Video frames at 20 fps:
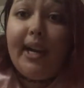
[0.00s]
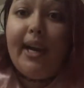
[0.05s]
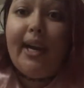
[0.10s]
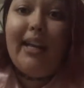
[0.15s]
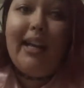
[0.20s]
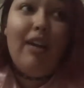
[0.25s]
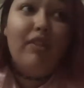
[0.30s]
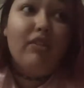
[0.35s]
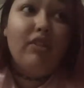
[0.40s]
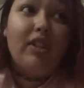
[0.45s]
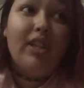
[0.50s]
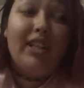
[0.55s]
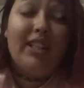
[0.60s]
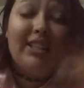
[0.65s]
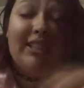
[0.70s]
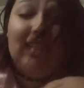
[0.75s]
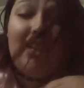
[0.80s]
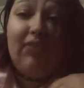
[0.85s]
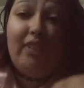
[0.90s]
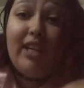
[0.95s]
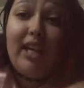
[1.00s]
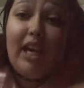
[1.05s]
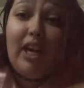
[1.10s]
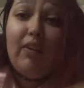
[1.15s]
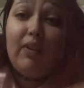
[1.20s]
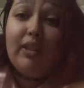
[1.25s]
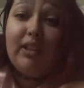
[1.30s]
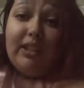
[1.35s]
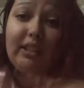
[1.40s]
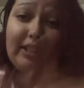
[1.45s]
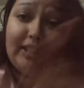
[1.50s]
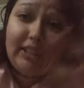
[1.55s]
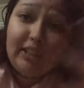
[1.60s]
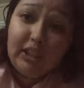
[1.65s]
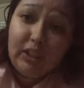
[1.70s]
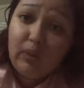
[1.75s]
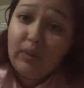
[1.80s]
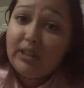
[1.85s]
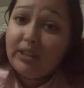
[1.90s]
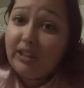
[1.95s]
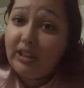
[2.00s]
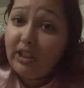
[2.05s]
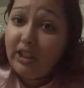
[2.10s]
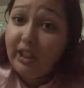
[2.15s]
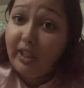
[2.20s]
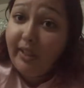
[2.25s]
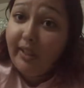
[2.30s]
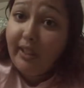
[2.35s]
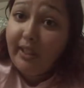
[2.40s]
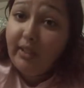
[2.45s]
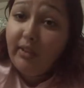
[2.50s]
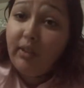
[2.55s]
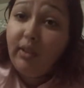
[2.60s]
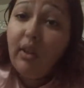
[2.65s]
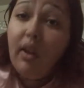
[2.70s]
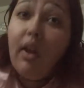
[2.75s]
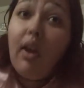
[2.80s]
and after like 7 hours it still wasn't done.